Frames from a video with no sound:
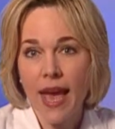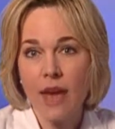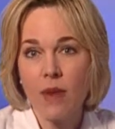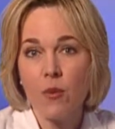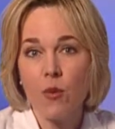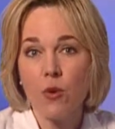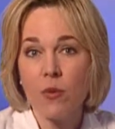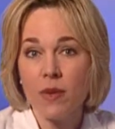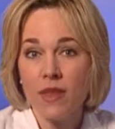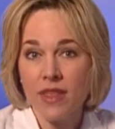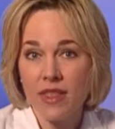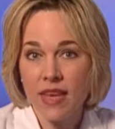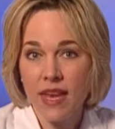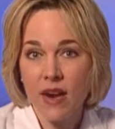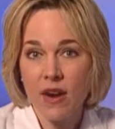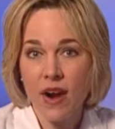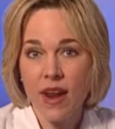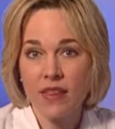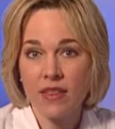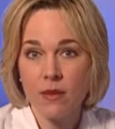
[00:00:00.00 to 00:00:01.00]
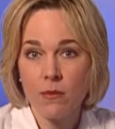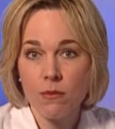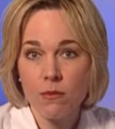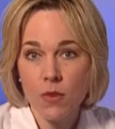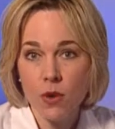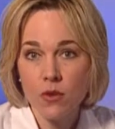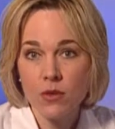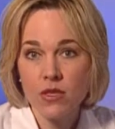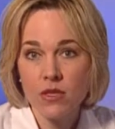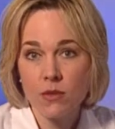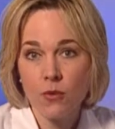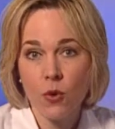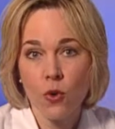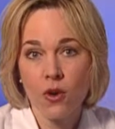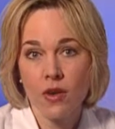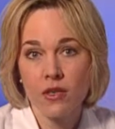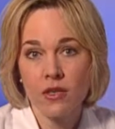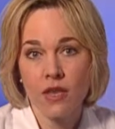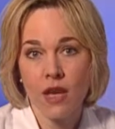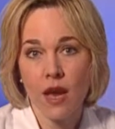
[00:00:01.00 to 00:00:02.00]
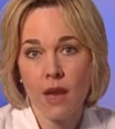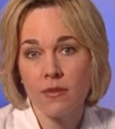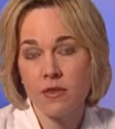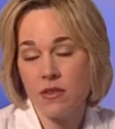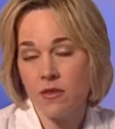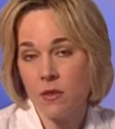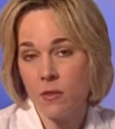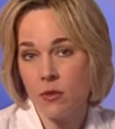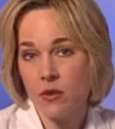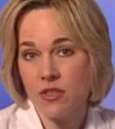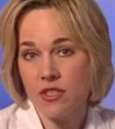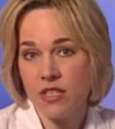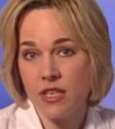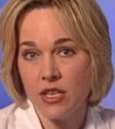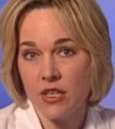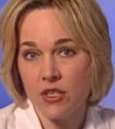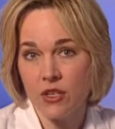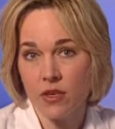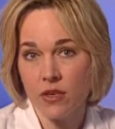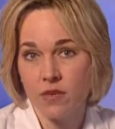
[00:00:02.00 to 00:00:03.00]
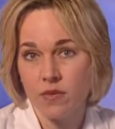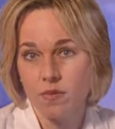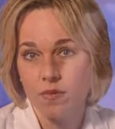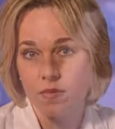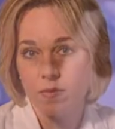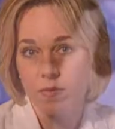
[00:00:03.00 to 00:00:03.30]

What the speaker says: and will be there at the most important times of the procedure.